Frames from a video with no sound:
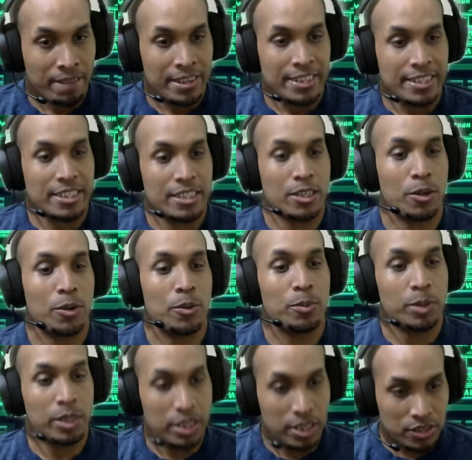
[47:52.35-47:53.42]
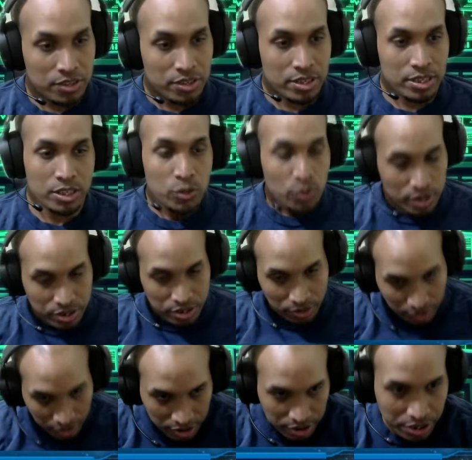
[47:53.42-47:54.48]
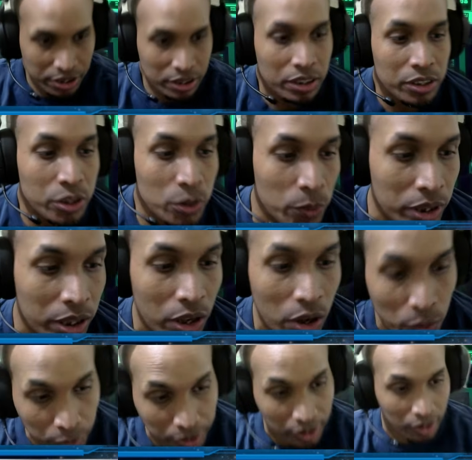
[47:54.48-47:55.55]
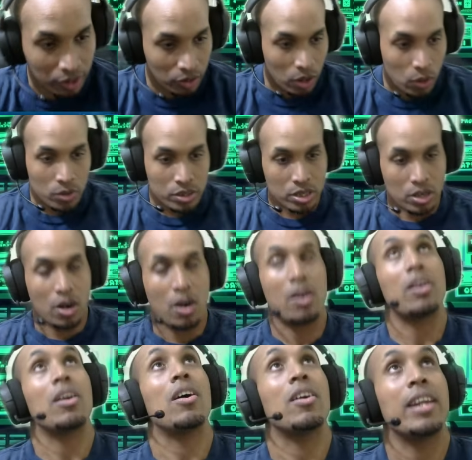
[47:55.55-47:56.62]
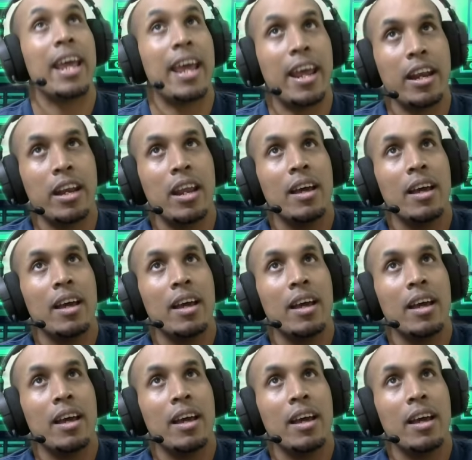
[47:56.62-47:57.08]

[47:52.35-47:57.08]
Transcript: So here's the situation. In general, you want to go with the lowest card on hand.